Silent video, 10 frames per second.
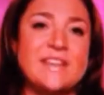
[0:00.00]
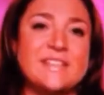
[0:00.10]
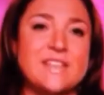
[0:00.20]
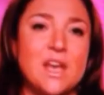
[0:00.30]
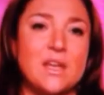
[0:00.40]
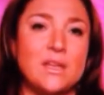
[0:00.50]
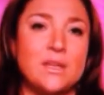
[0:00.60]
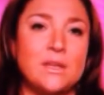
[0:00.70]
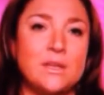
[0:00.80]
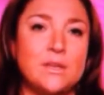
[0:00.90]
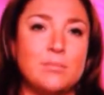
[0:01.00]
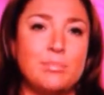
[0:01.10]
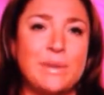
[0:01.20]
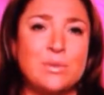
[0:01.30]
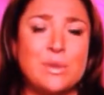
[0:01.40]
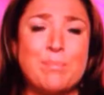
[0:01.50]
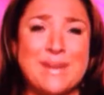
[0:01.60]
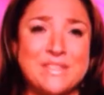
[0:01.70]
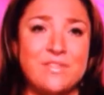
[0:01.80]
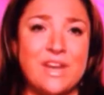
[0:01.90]
and his son build a
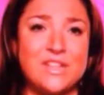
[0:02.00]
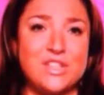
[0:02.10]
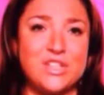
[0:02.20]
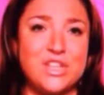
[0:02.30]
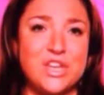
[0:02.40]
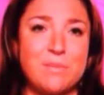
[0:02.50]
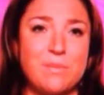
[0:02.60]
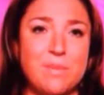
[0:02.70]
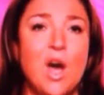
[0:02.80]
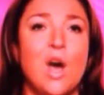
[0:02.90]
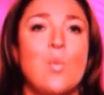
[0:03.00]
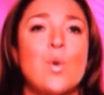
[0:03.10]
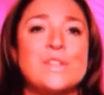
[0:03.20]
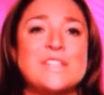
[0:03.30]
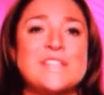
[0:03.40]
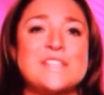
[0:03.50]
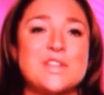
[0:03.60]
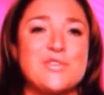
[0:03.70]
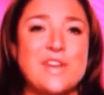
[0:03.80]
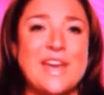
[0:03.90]
better relationship, I wanted to
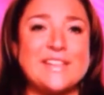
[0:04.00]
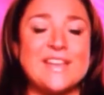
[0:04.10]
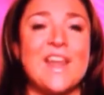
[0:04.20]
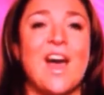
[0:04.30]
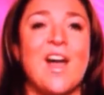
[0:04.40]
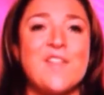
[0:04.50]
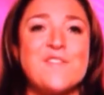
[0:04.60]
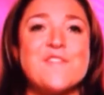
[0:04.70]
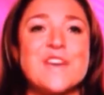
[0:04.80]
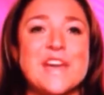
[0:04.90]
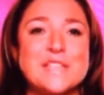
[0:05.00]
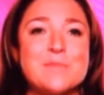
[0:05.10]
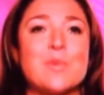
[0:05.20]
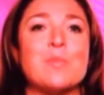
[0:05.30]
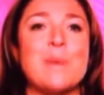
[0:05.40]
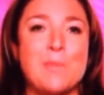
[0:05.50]
create an unforgettable